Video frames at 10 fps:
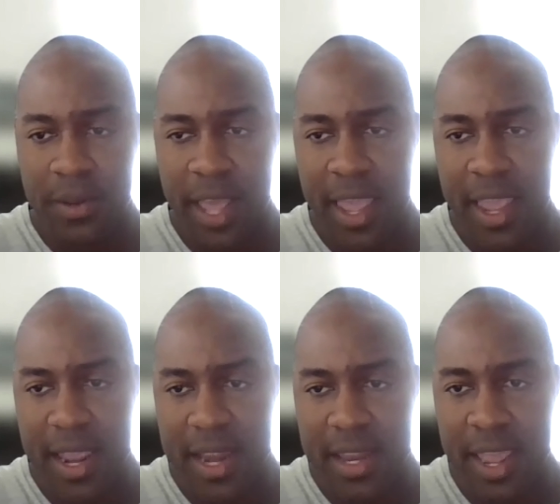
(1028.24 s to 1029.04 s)

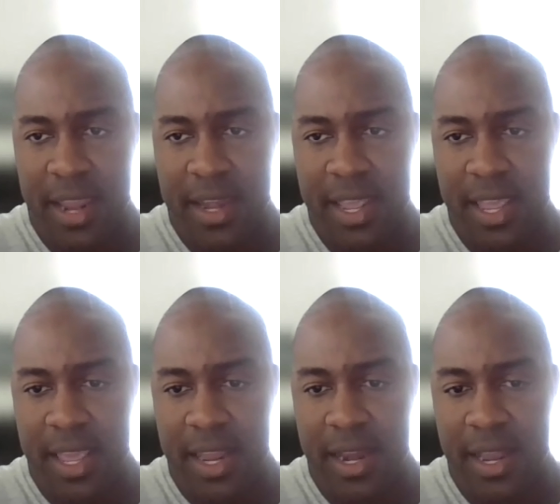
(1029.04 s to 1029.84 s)
they
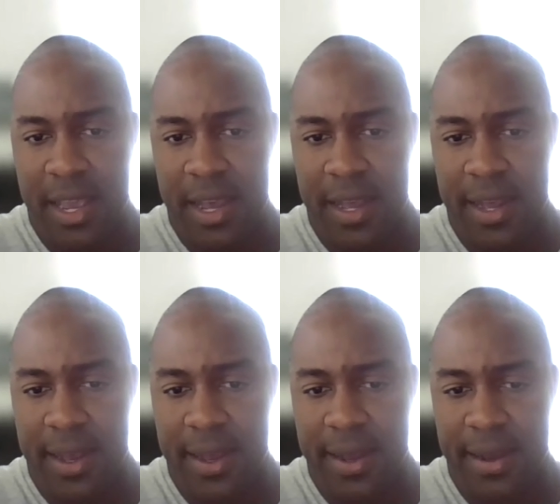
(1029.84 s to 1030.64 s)
did
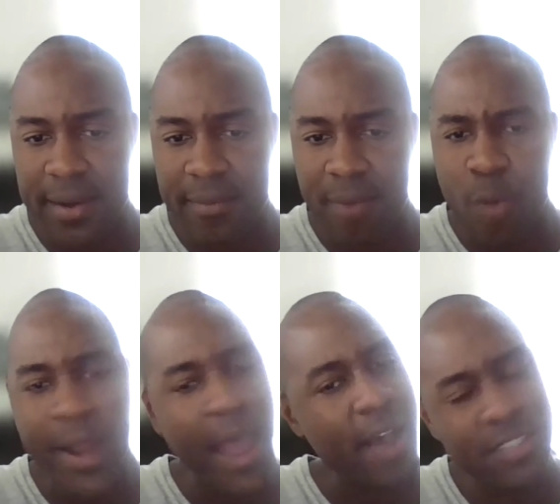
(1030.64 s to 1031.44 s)

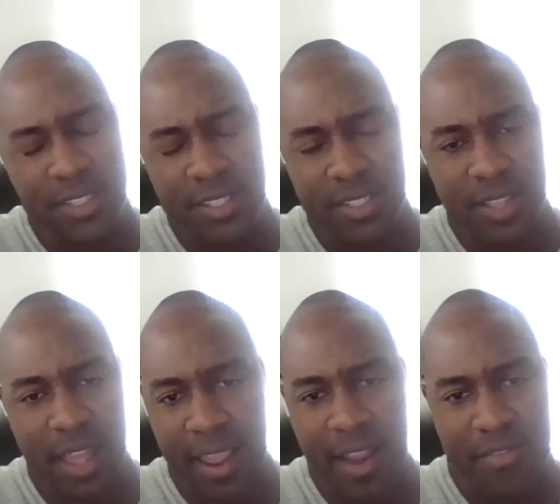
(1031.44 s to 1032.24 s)
open houses
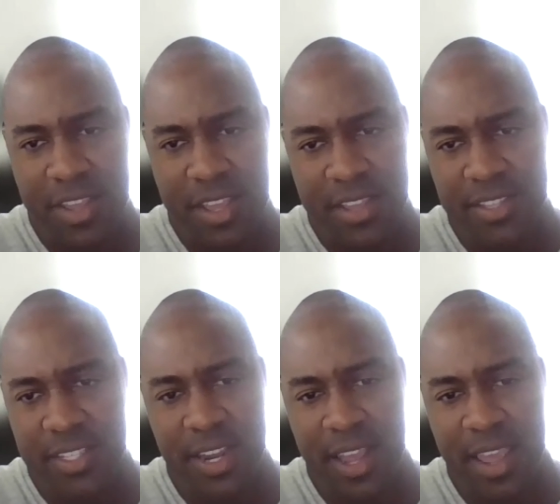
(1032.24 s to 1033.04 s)
like every
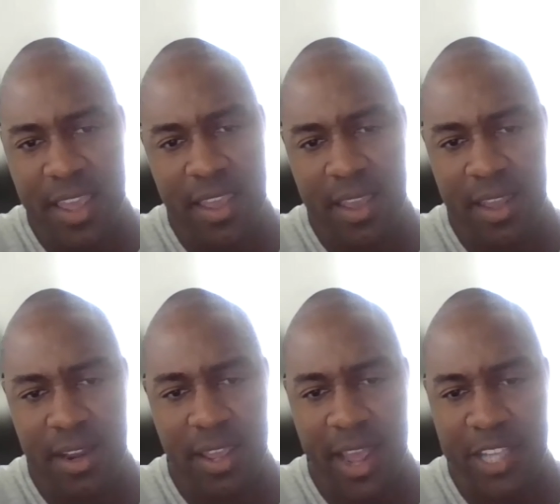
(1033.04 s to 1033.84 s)
Sunday,
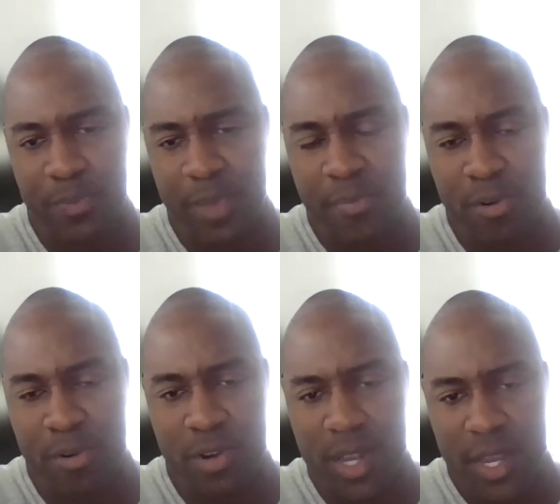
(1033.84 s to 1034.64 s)
and then as
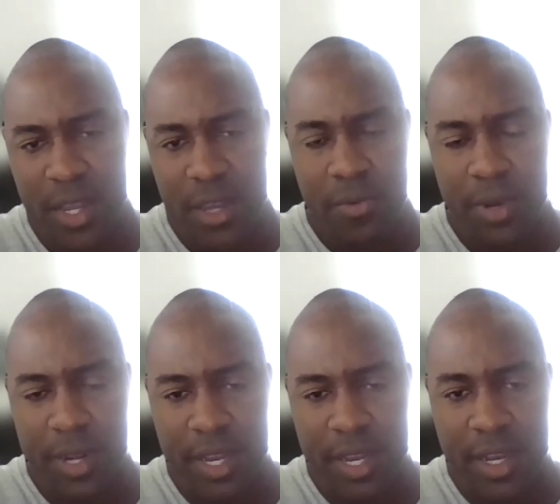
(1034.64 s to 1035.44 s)
people
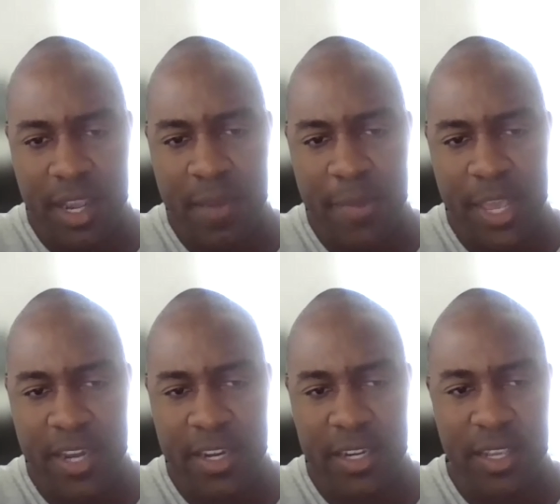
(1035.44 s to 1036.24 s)
would come
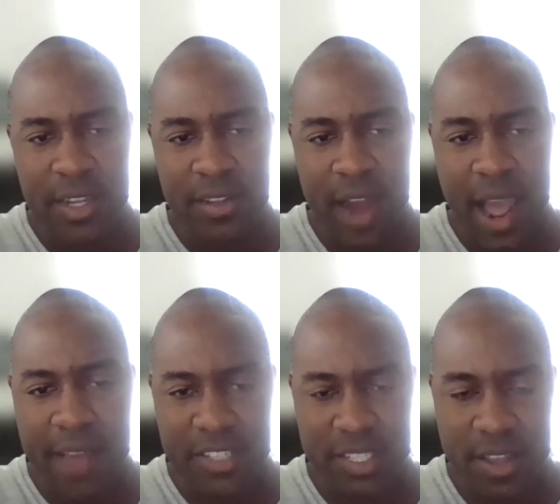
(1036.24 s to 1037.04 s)
in, and then
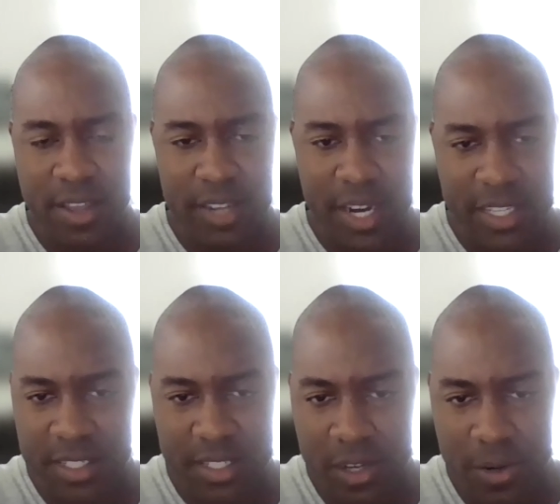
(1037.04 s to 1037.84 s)
obviously other
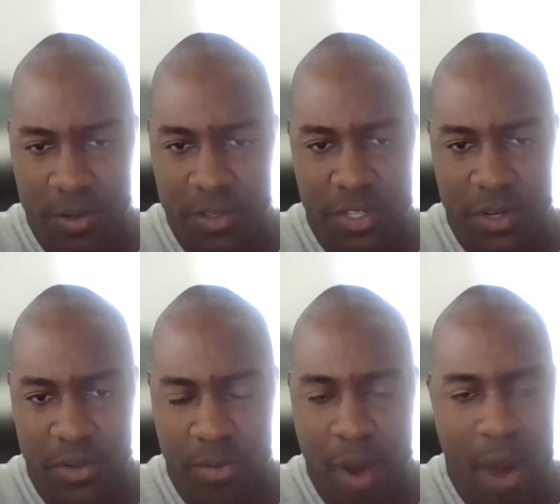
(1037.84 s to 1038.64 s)
agents
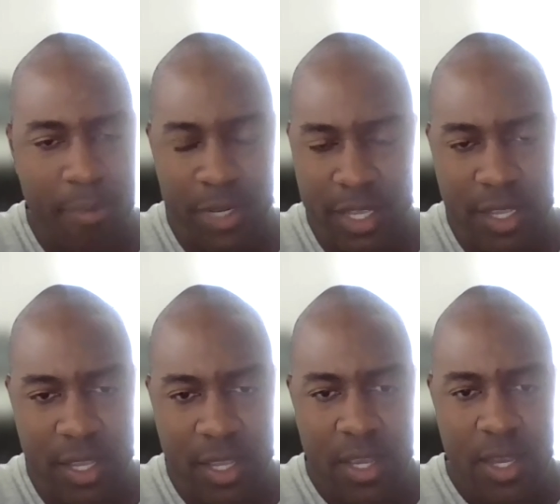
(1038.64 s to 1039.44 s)
showed the property,
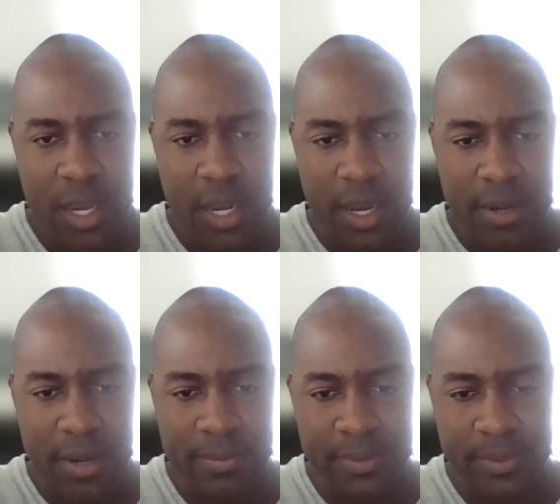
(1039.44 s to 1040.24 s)

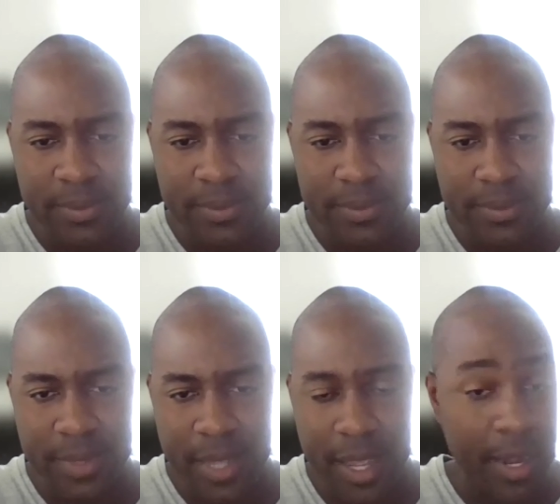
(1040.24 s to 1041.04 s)
um,
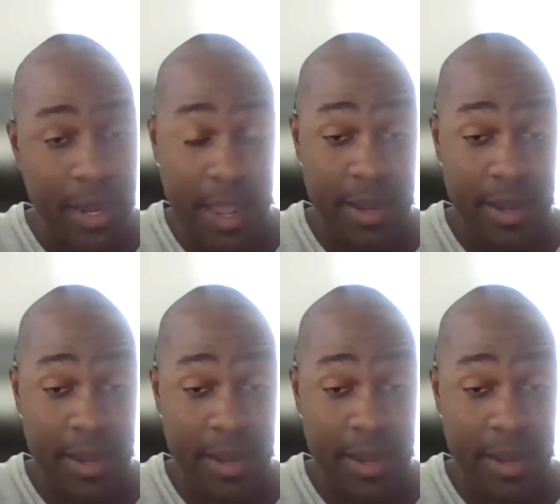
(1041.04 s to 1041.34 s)
and